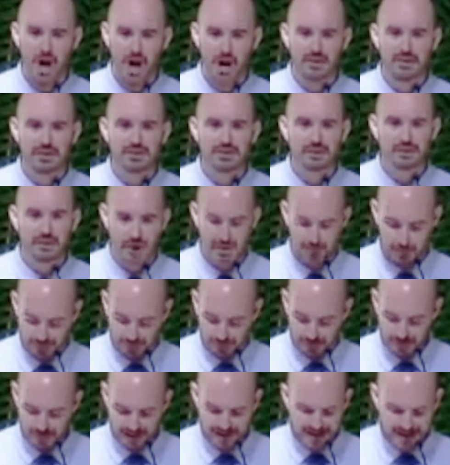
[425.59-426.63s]
in
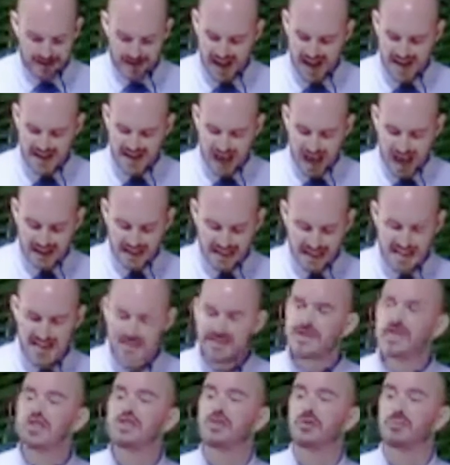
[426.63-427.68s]
trouble, and not
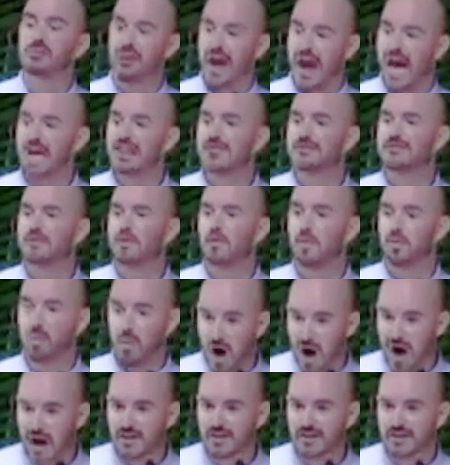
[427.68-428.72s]
even the wrathful
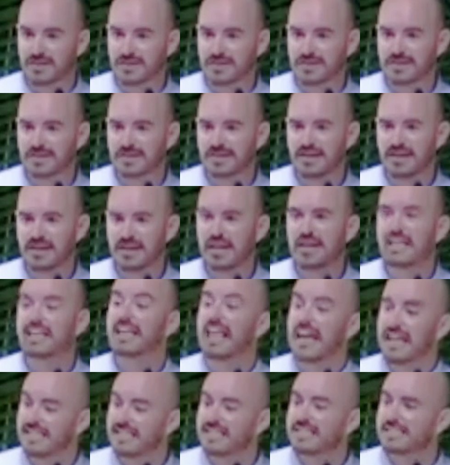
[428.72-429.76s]
waters
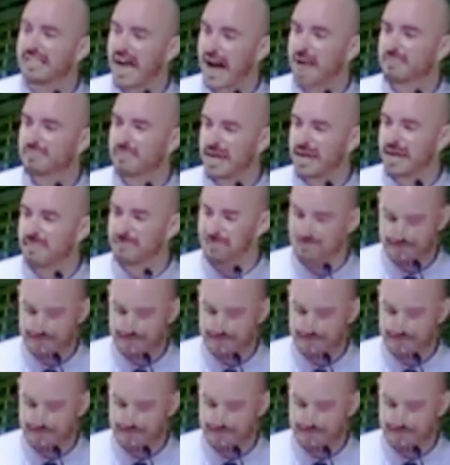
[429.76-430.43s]
can stop him.